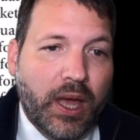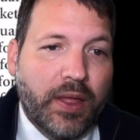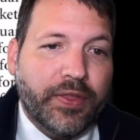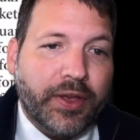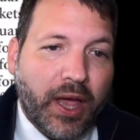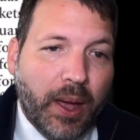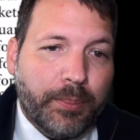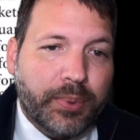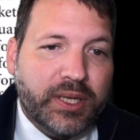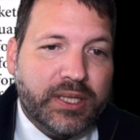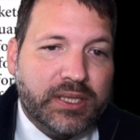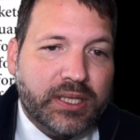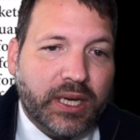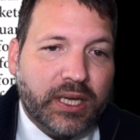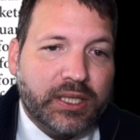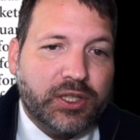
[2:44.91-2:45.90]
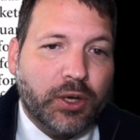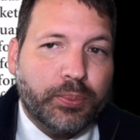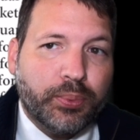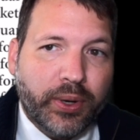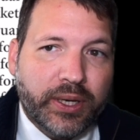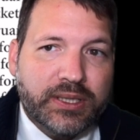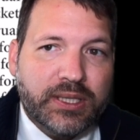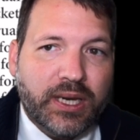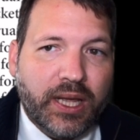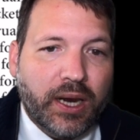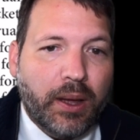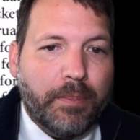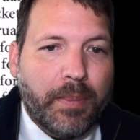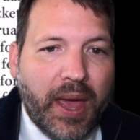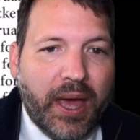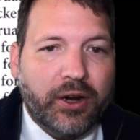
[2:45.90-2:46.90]
The company's tickets are printed in a
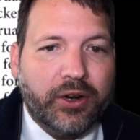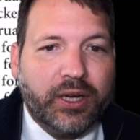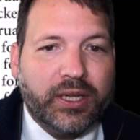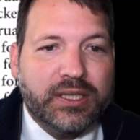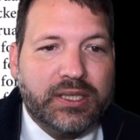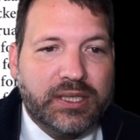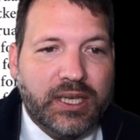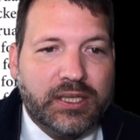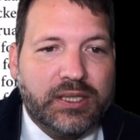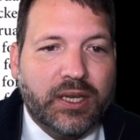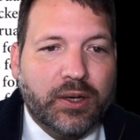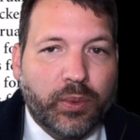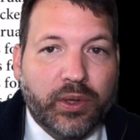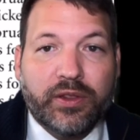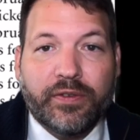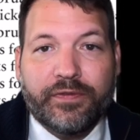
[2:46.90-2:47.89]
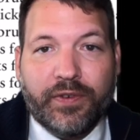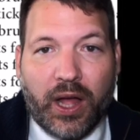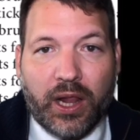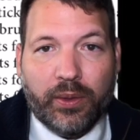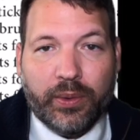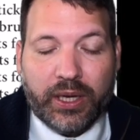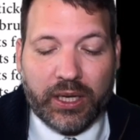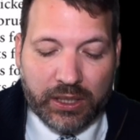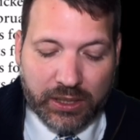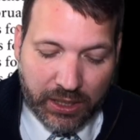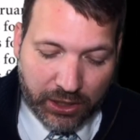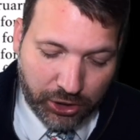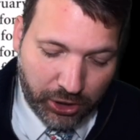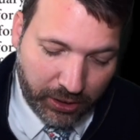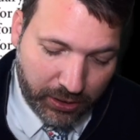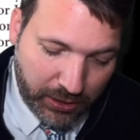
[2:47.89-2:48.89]
manner consistent with the following
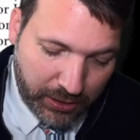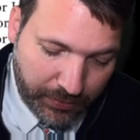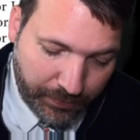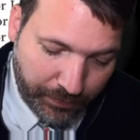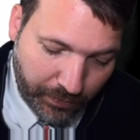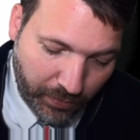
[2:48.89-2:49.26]
conditions.